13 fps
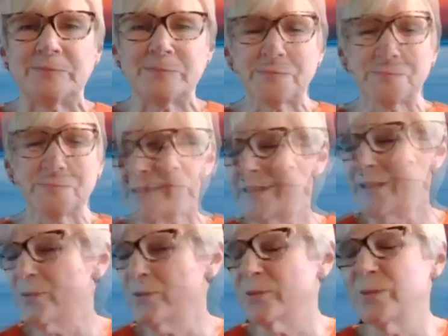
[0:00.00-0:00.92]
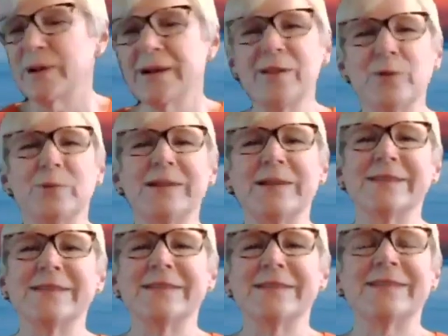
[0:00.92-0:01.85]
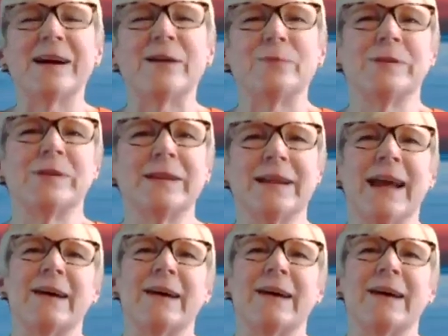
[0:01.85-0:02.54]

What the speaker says: So one of the reasons I really have